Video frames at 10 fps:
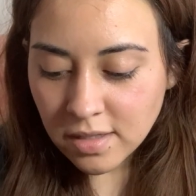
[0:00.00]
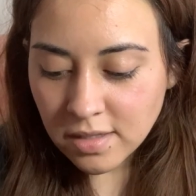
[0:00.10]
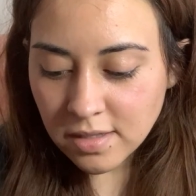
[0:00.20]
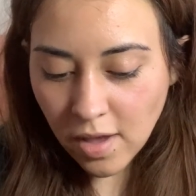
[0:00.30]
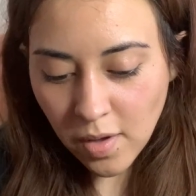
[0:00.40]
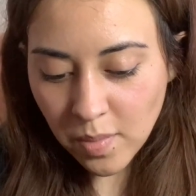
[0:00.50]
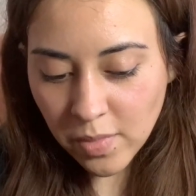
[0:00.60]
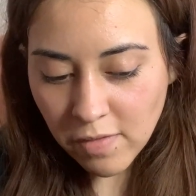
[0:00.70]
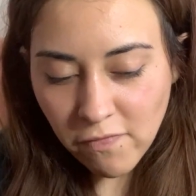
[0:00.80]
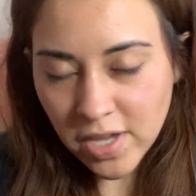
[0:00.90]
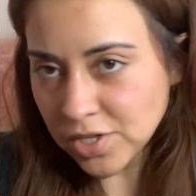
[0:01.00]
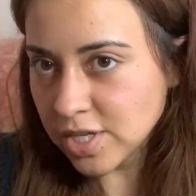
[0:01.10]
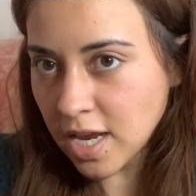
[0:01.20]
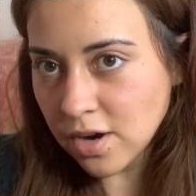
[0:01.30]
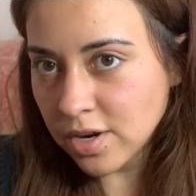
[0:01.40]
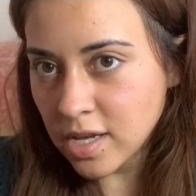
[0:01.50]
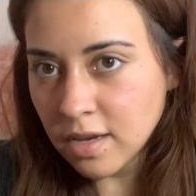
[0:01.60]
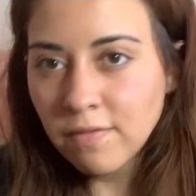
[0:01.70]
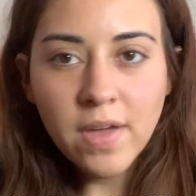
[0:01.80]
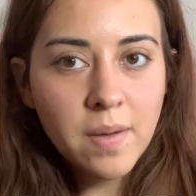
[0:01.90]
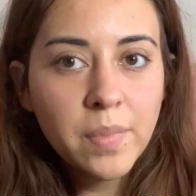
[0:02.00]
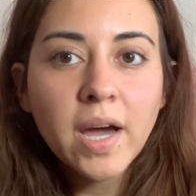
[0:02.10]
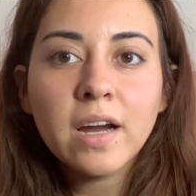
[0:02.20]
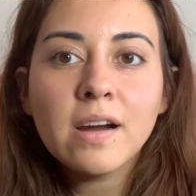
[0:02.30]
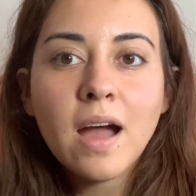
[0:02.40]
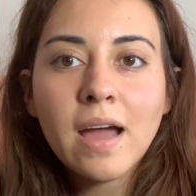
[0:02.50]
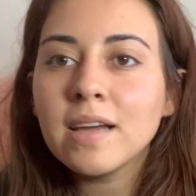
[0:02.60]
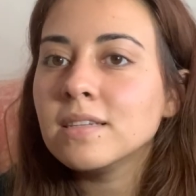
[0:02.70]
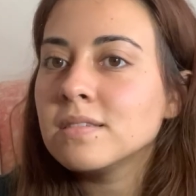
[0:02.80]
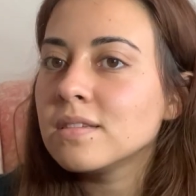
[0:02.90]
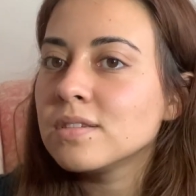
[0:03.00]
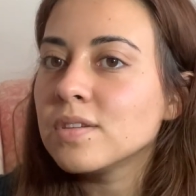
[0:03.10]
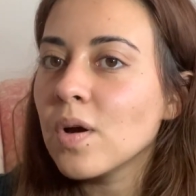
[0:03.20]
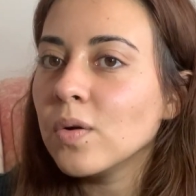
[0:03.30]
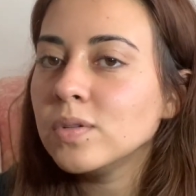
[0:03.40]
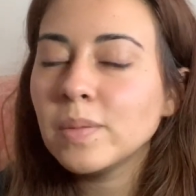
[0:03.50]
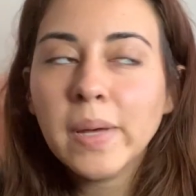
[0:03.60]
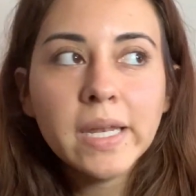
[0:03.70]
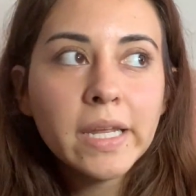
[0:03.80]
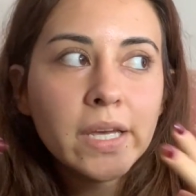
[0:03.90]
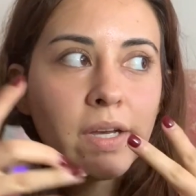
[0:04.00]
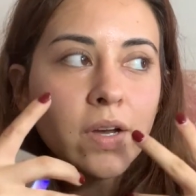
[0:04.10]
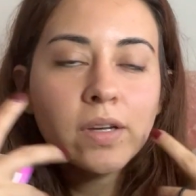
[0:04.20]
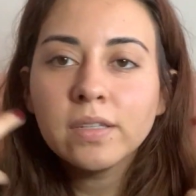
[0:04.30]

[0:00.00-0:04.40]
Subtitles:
some vegetarian vampire eyes. So depending